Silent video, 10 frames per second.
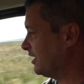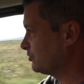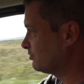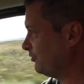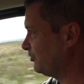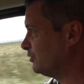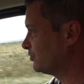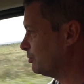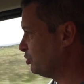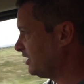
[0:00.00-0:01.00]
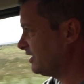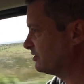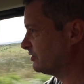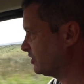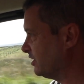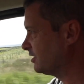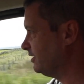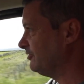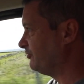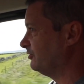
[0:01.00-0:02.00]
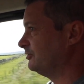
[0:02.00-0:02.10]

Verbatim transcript: I just refuse to pay to see a cliff.